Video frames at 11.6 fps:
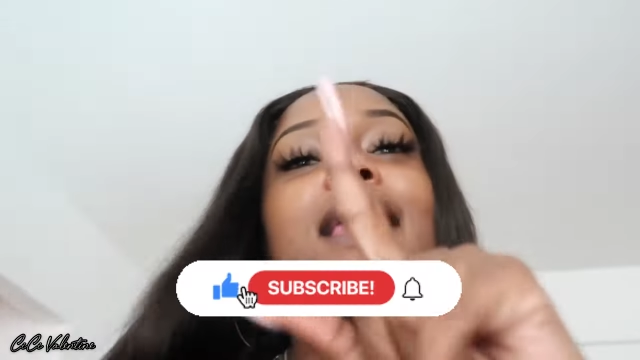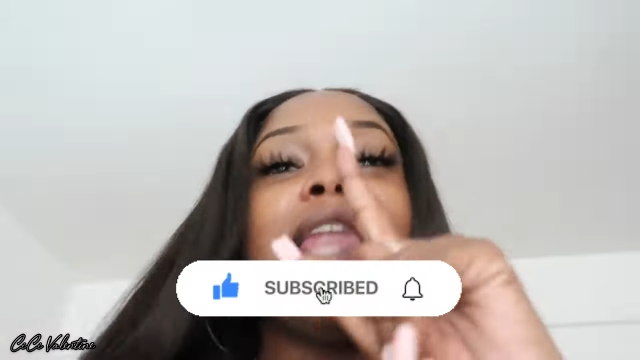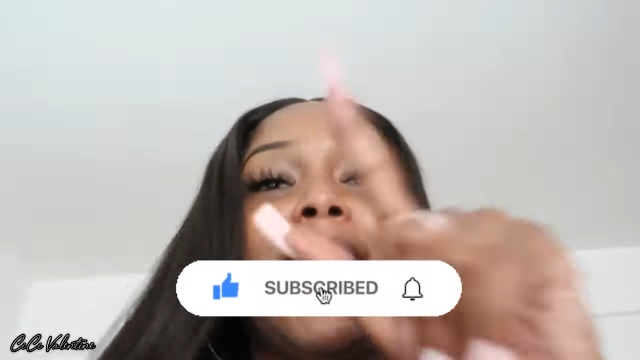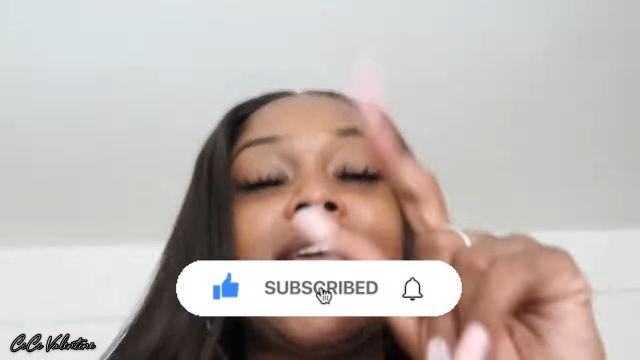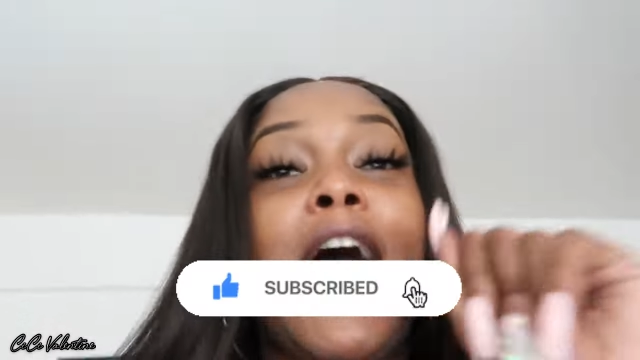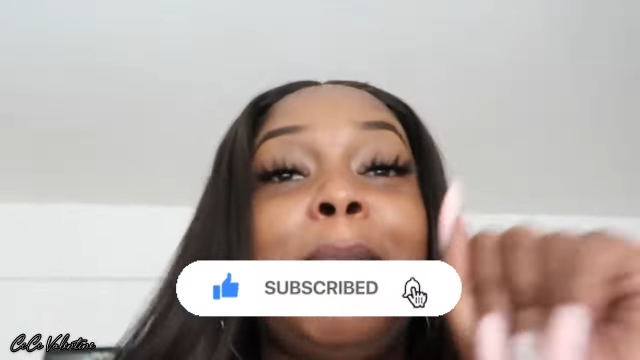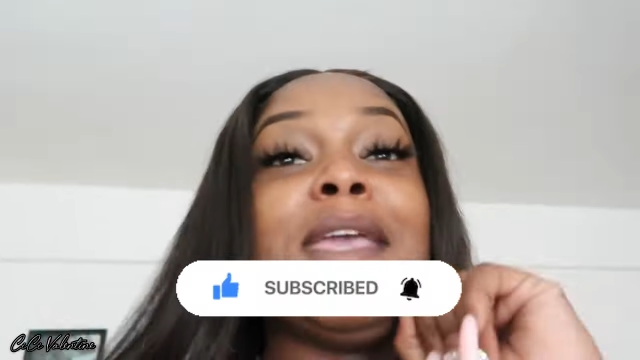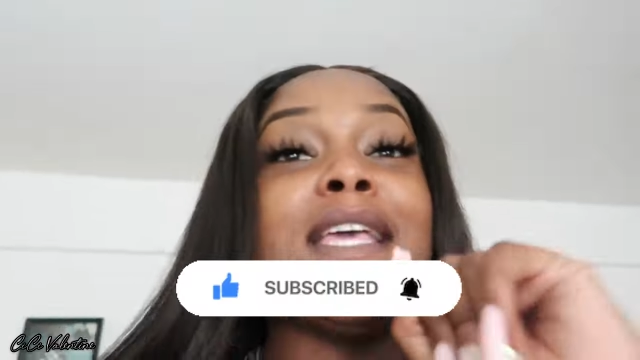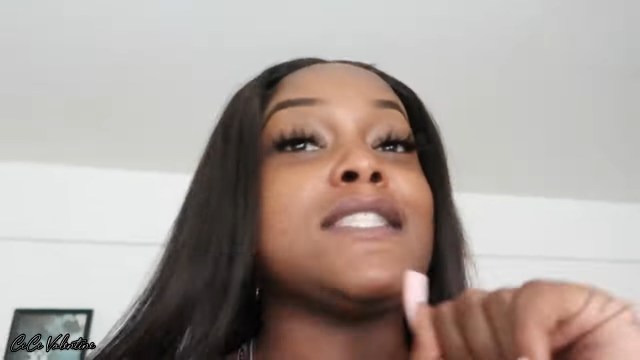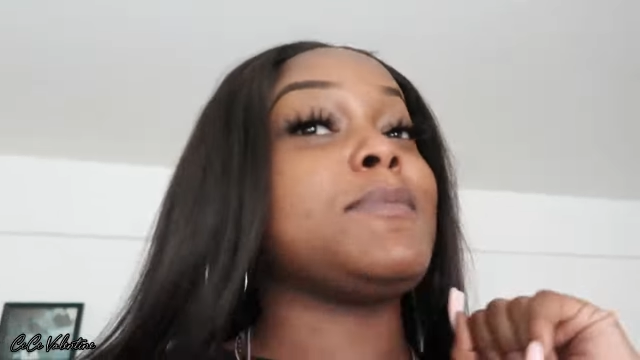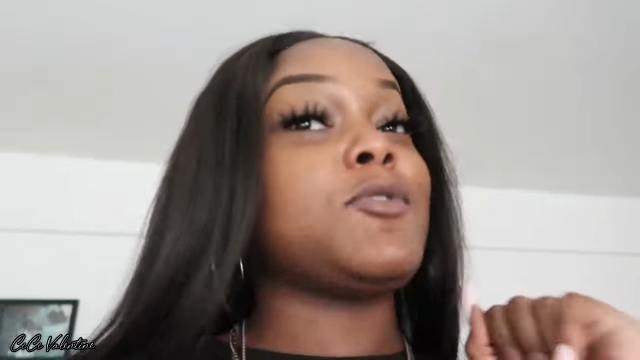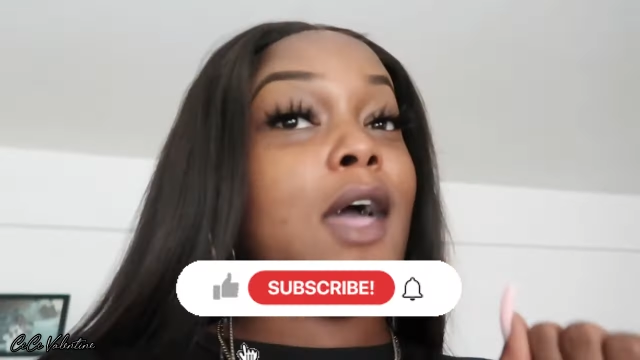like, comment, and
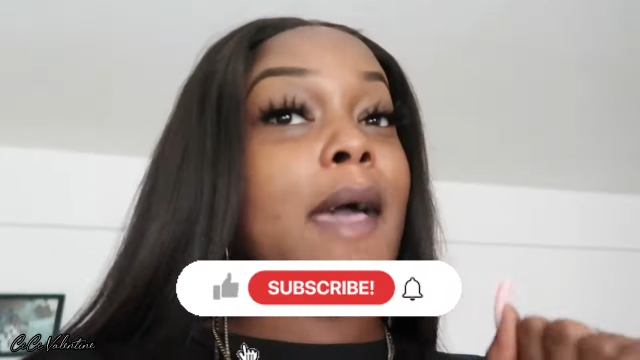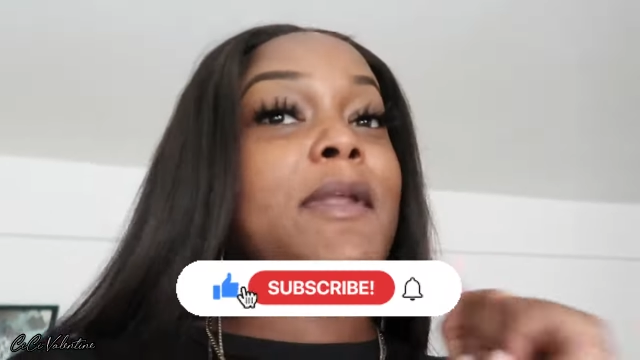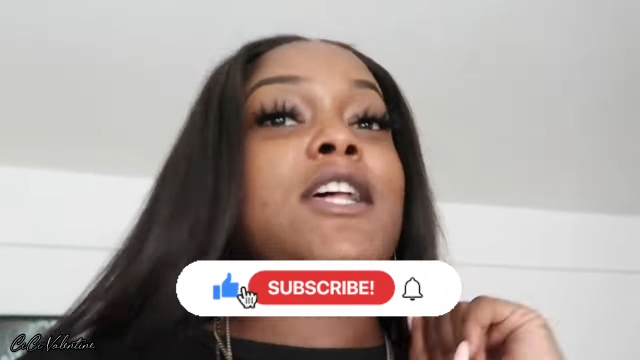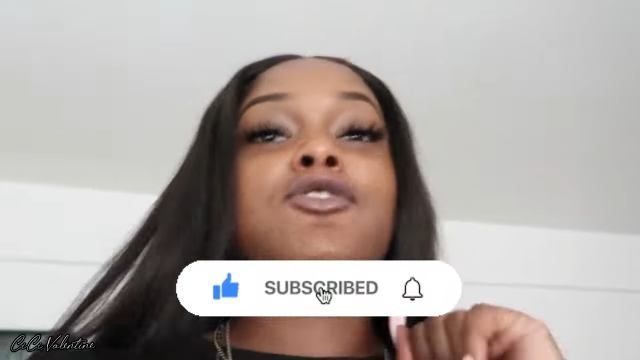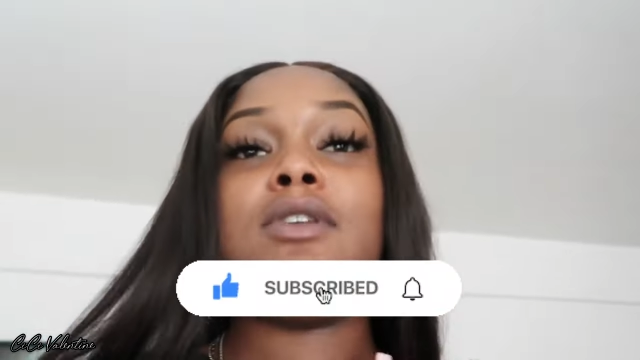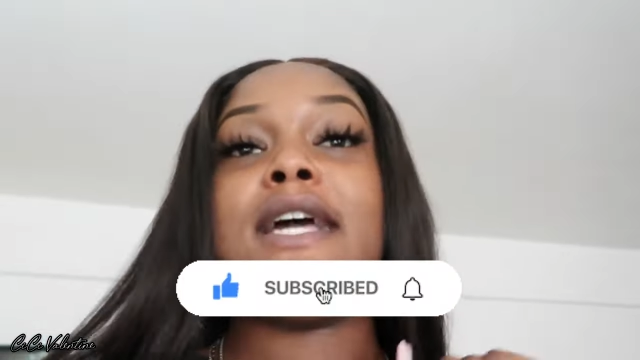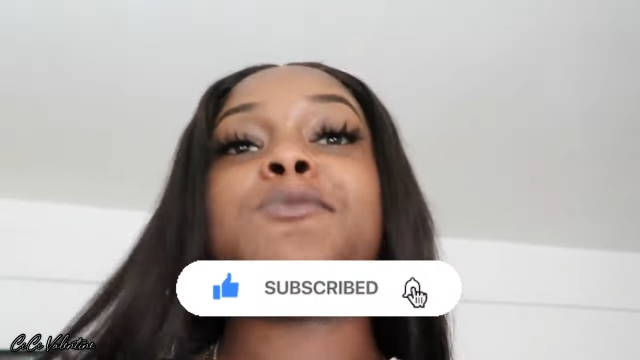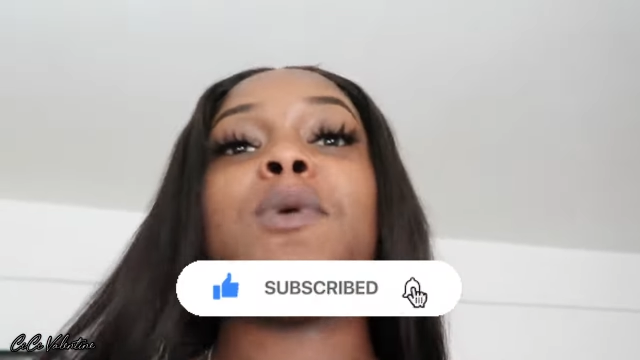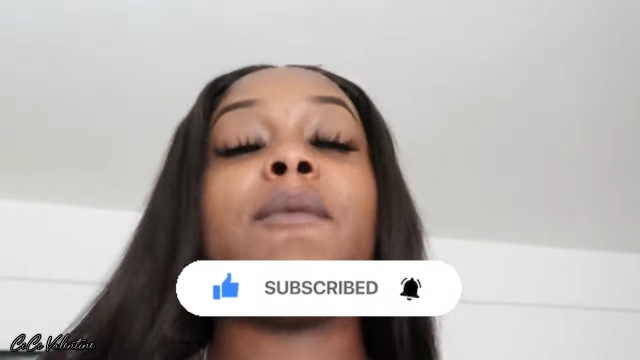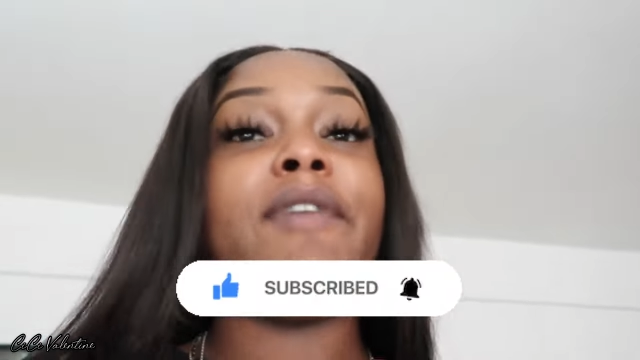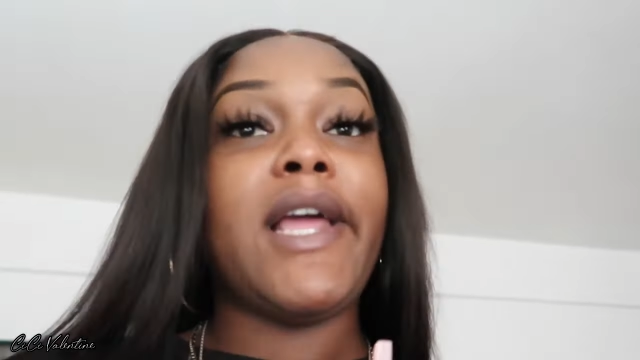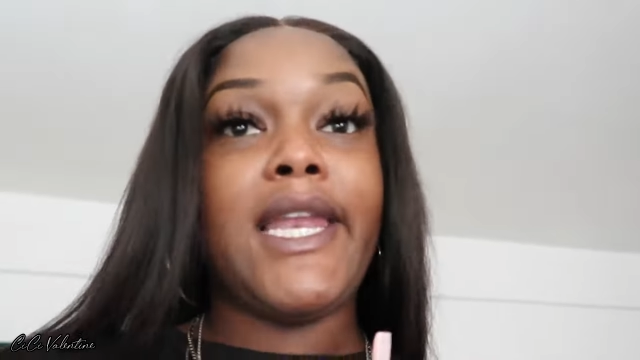subscribe, and I'll see you guys when
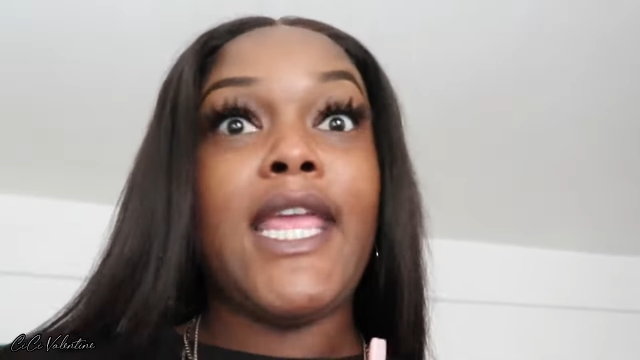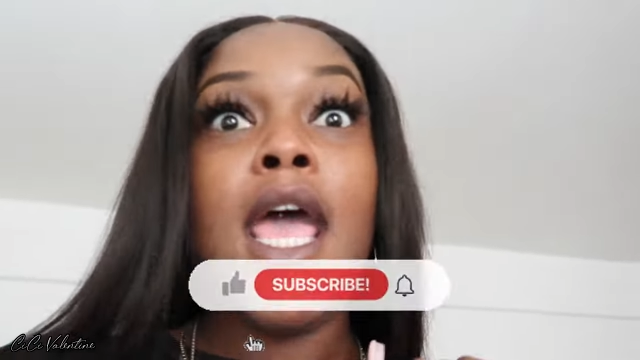I'm finally